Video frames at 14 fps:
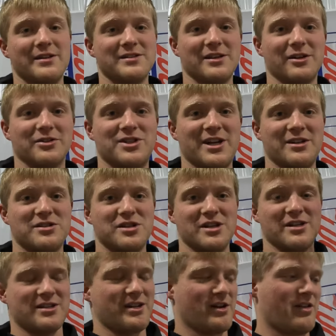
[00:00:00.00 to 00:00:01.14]
these little cheat
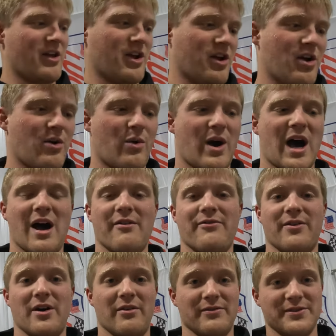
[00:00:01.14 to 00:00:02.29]
sheets here that you can go
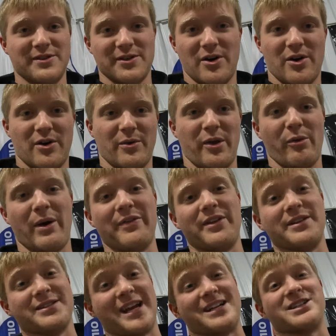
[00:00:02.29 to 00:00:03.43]
off of. So you want
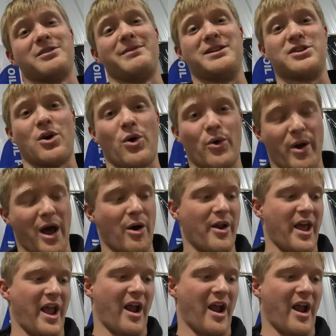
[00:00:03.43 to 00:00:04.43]
these to actually be towed out of